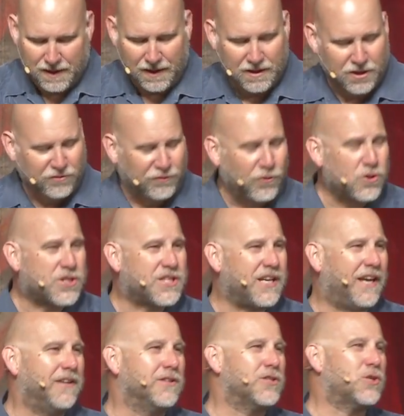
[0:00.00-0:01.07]
In this first
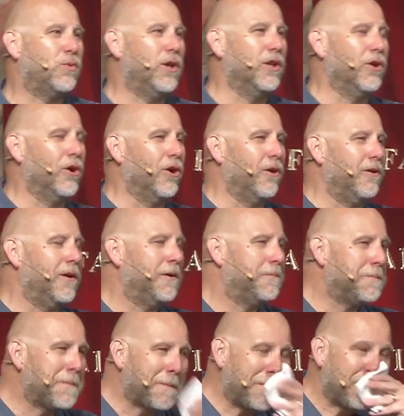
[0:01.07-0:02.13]
sentence, we learn
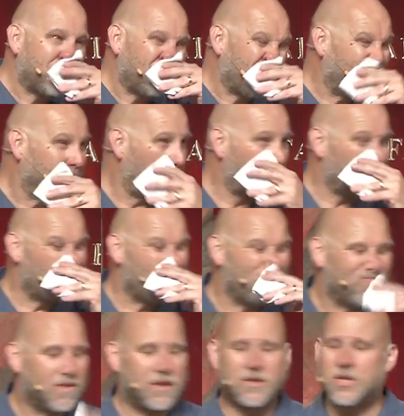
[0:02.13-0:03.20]

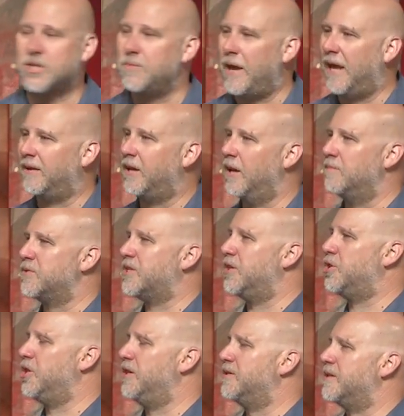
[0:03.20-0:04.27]
that this man comes to
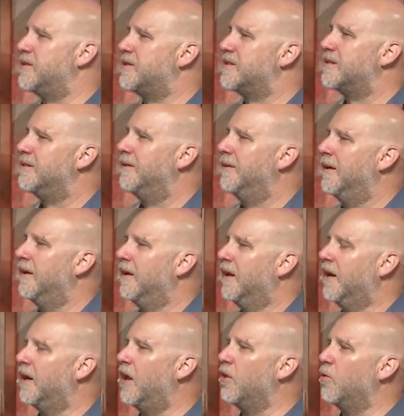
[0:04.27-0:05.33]
Jesus.
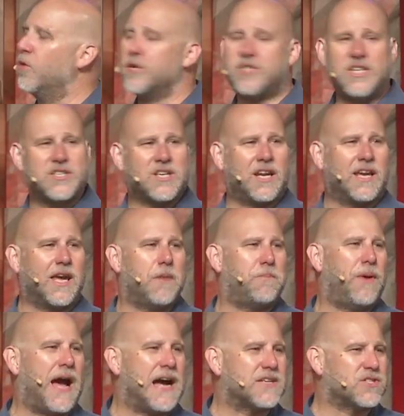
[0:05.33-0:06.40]
In other words, he's going to get
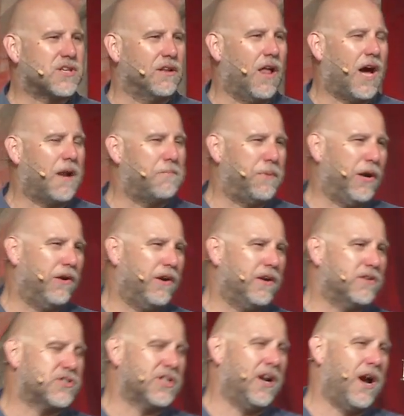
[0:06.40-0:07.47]
past a lot of
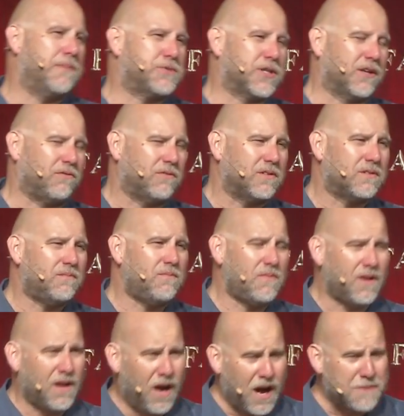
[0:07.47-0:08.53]
barriers and
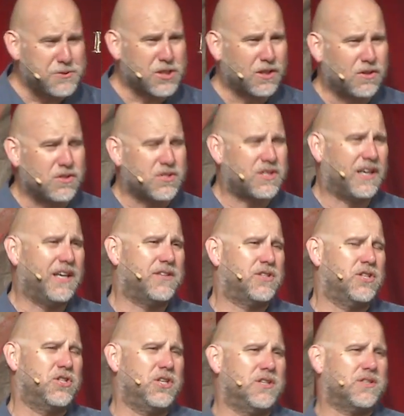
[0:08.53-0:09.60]
obstacles to get
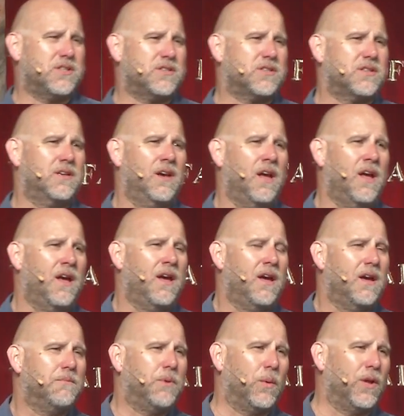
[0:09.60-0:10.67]
to Jesus.
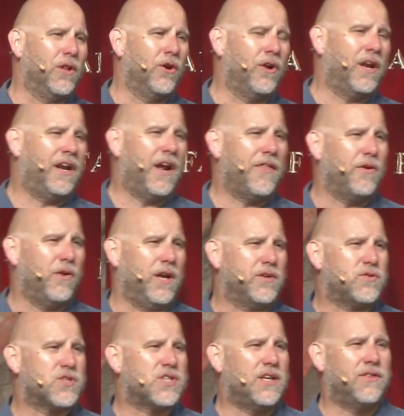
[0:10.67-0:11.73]
But we learn another
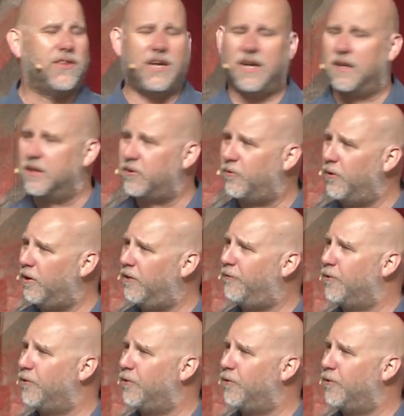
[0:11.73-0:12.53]
interesting thing in this very